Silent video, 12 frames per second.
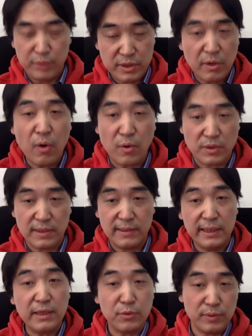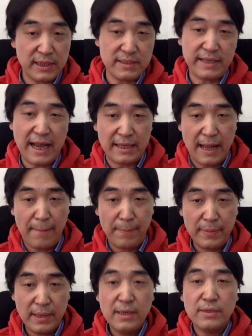cause leading to this data.
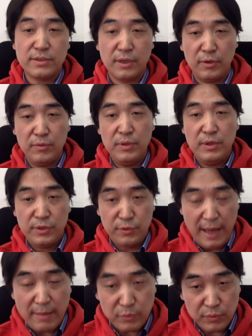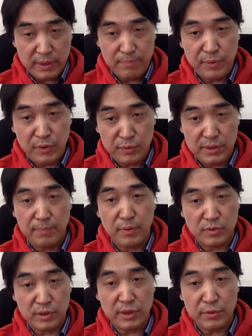So you have to compute the
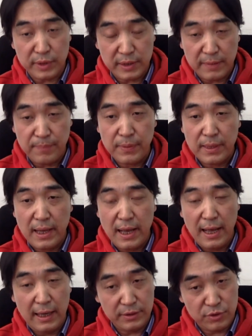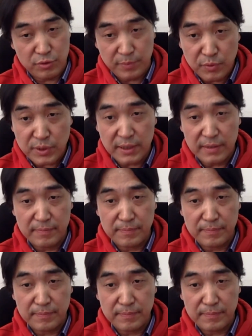posterior distribution.